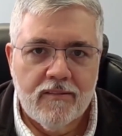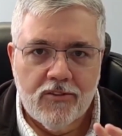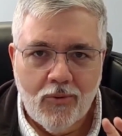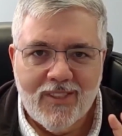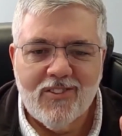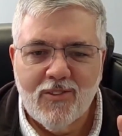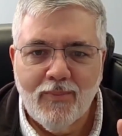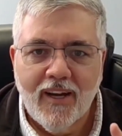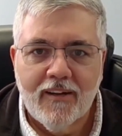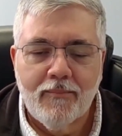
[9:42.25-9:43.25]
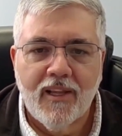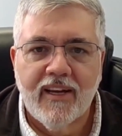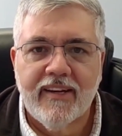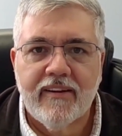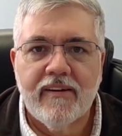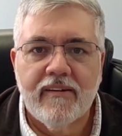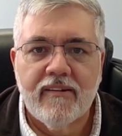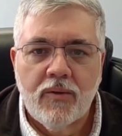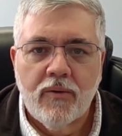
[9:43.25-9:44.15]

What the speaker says: So what's the bottom line here?